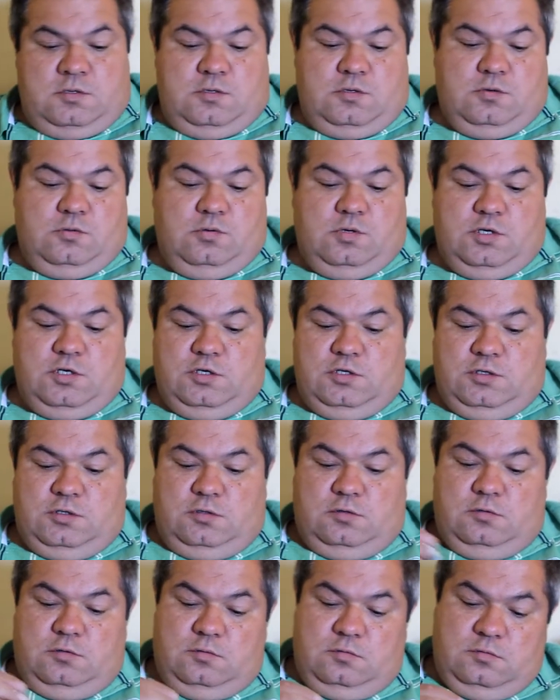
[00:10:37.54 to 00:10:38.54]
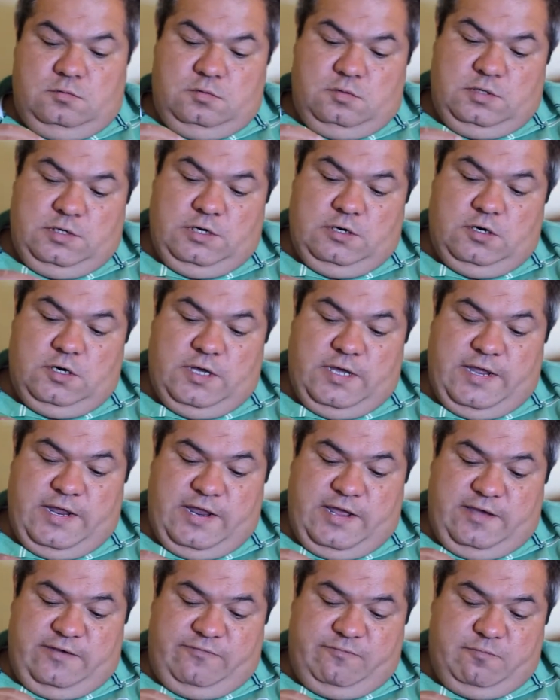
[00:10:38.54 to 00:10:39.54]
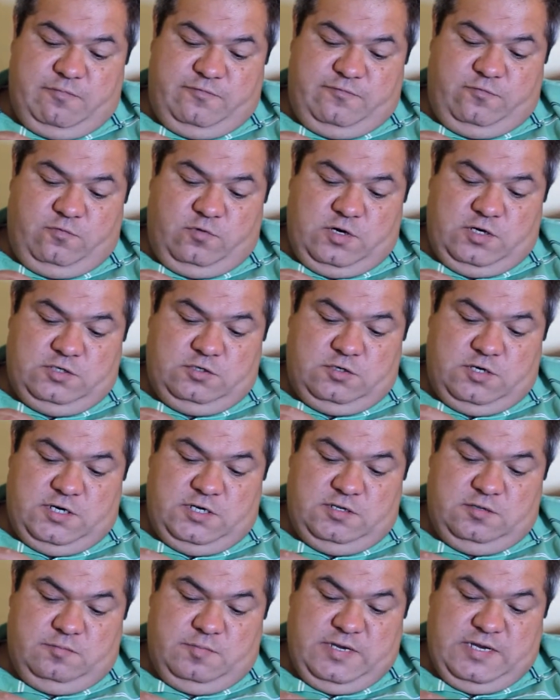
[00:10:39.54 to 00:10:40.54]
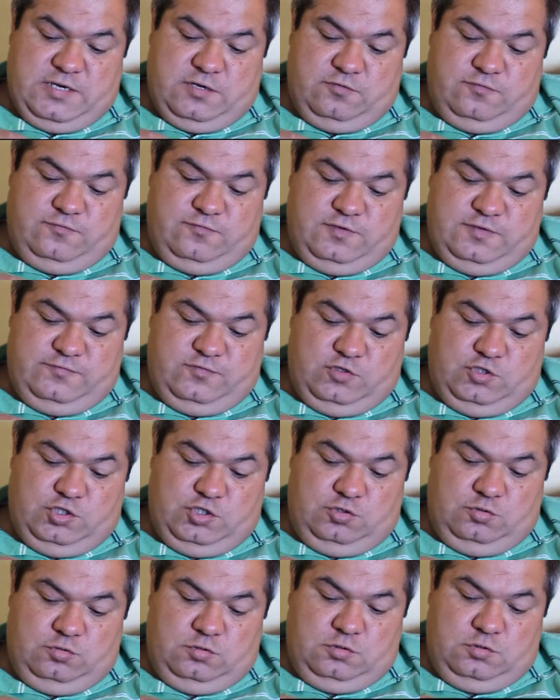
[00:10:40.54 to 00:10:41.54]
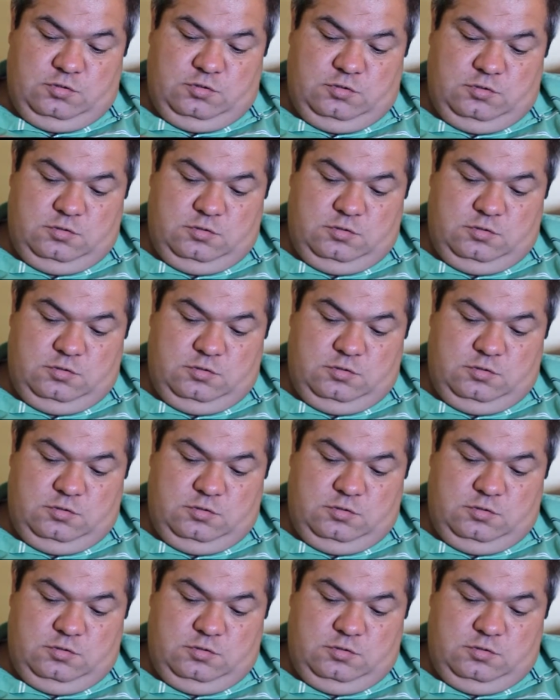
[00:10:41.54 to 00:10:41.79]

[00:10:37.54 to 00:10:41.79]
a good year and a half before I tried a tobacco flavored juice.